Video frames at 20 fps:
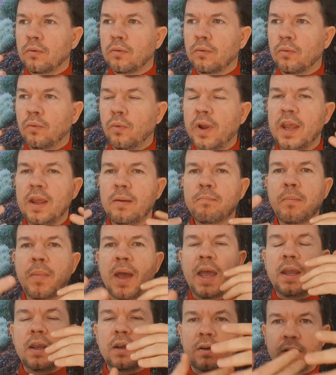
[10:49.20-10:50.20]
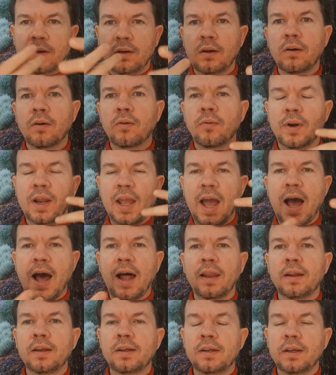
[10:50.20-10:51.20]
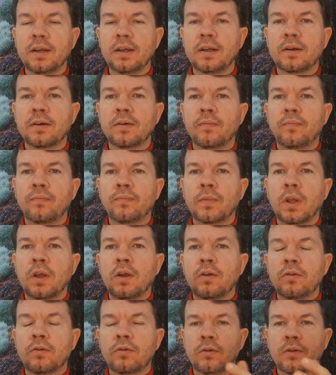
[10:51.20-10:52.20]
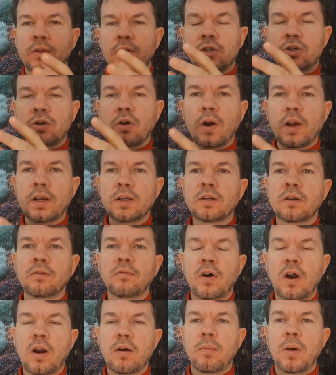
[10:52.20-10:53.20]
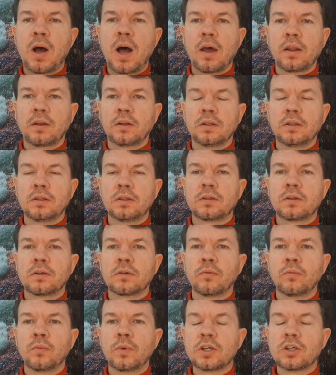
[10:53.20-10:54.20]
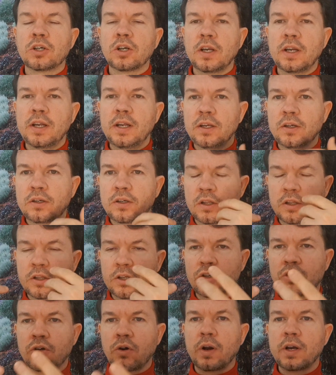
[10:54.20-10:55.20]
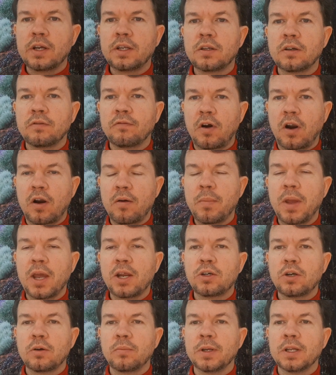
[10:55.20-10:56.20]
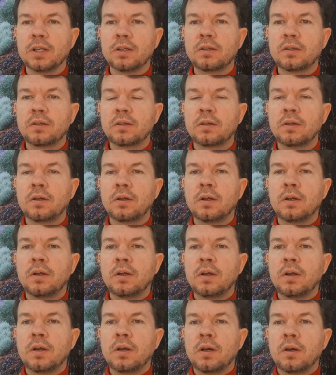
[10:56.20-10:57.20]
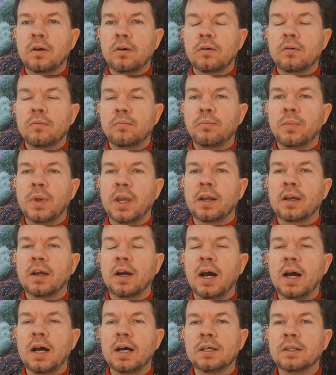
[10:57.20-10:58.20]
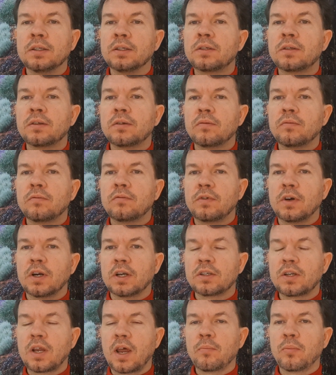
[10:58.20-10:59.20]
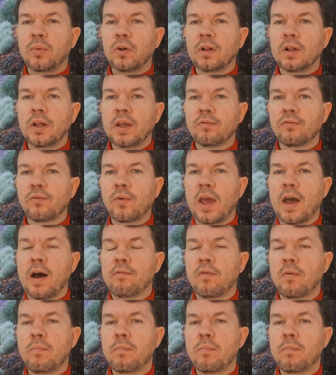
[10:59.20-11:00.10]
we make reality through the choice of our models, which lead to the choice of our measurements. Because, for example, if we have a